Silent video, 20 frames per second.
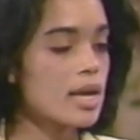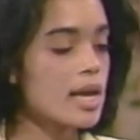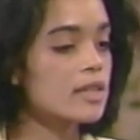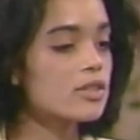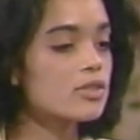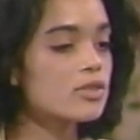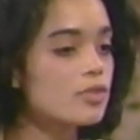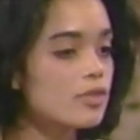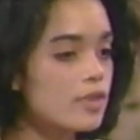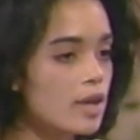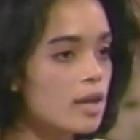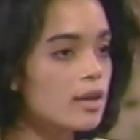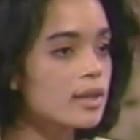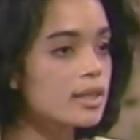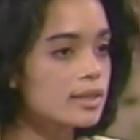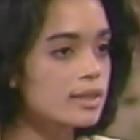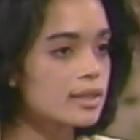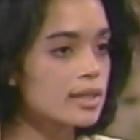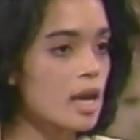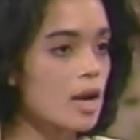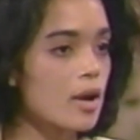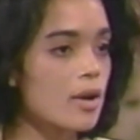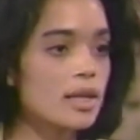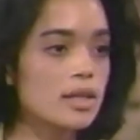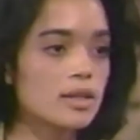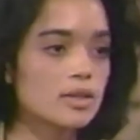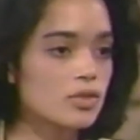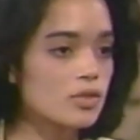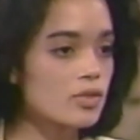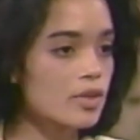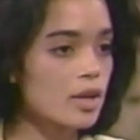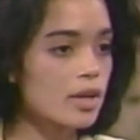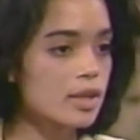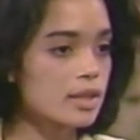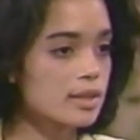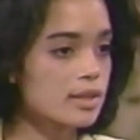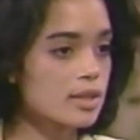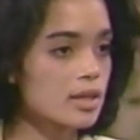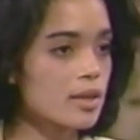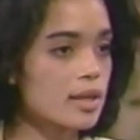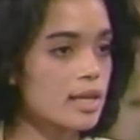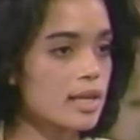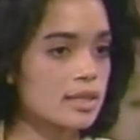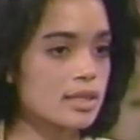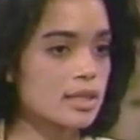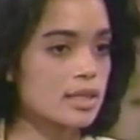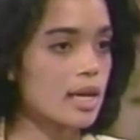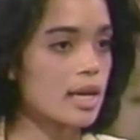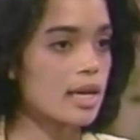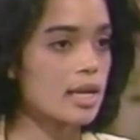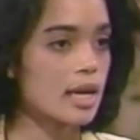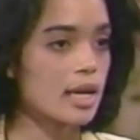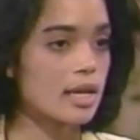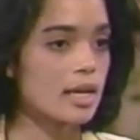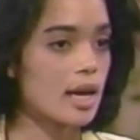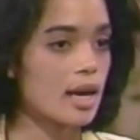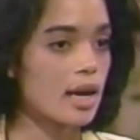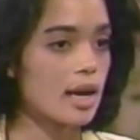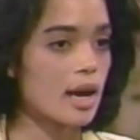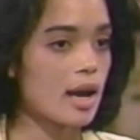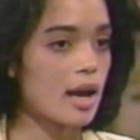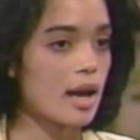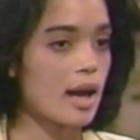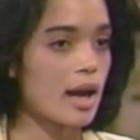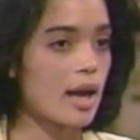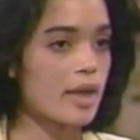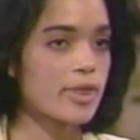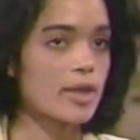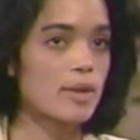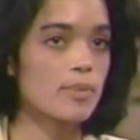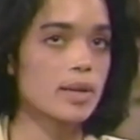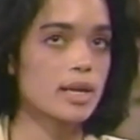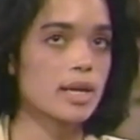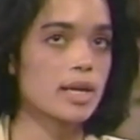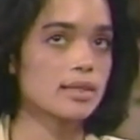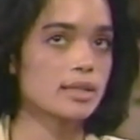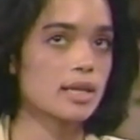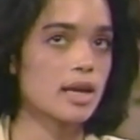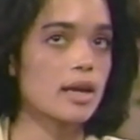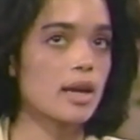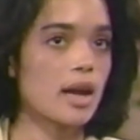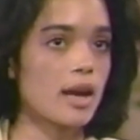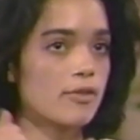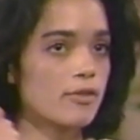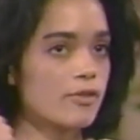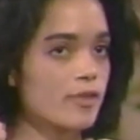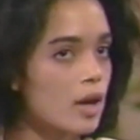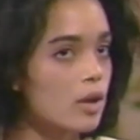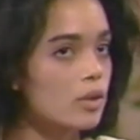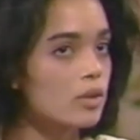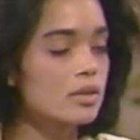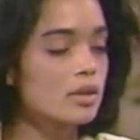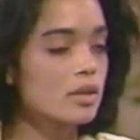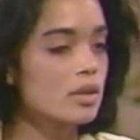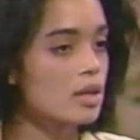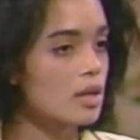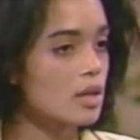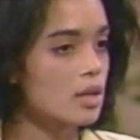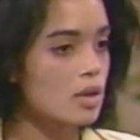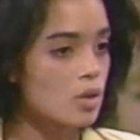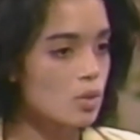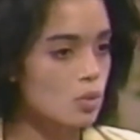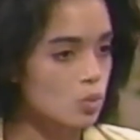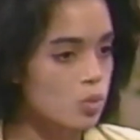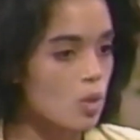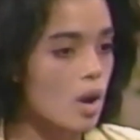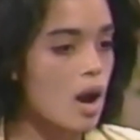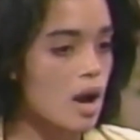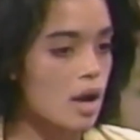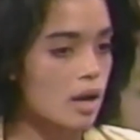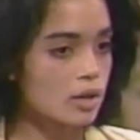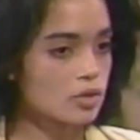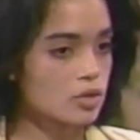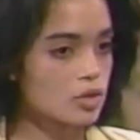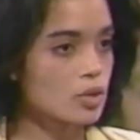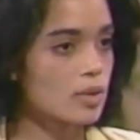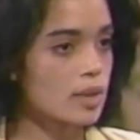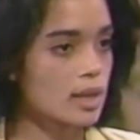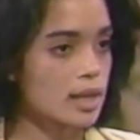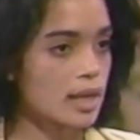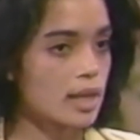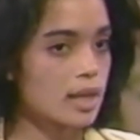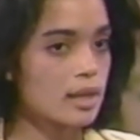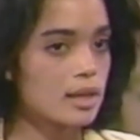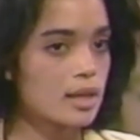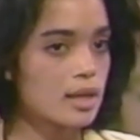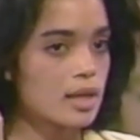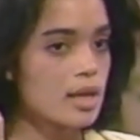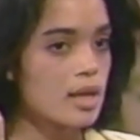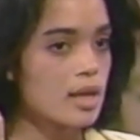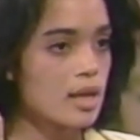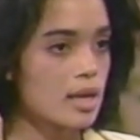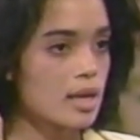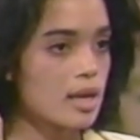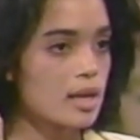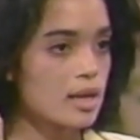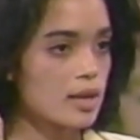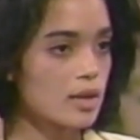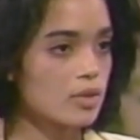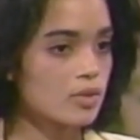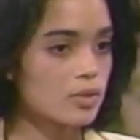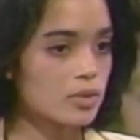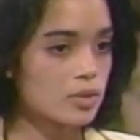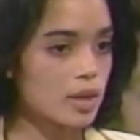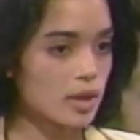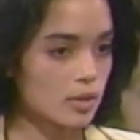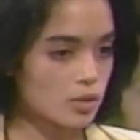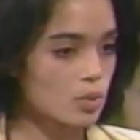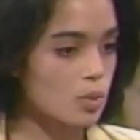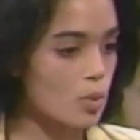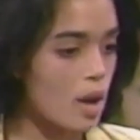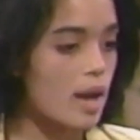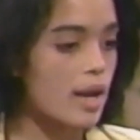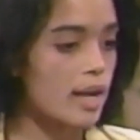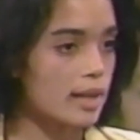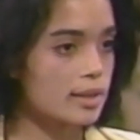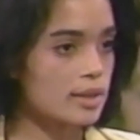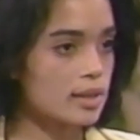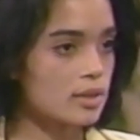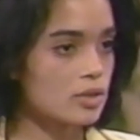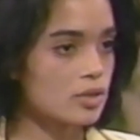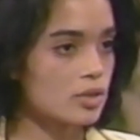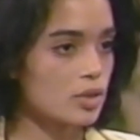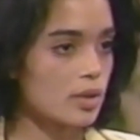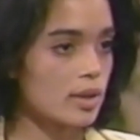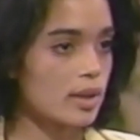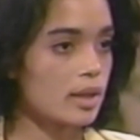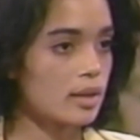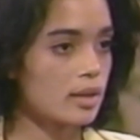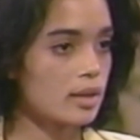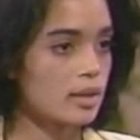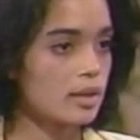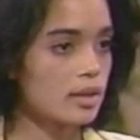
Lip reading: It's very scary and it's very serious, and I think because I felt wrong doing it, is that's why I didn't do it.